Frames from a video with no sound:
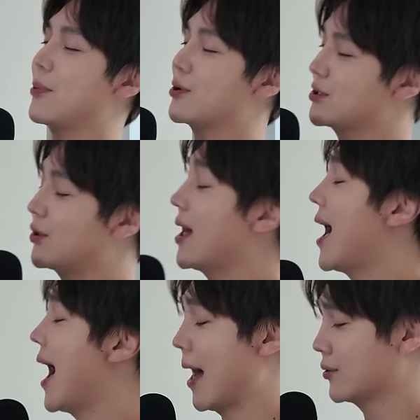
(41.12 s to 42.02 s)
personal.
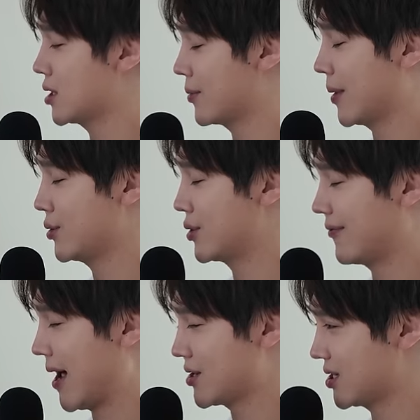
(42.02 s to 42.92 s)
I don't talk about you and your
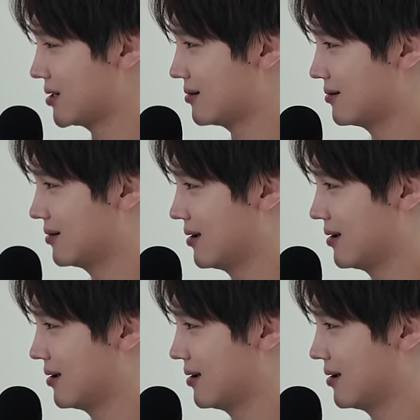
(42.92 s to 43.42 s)
fashion.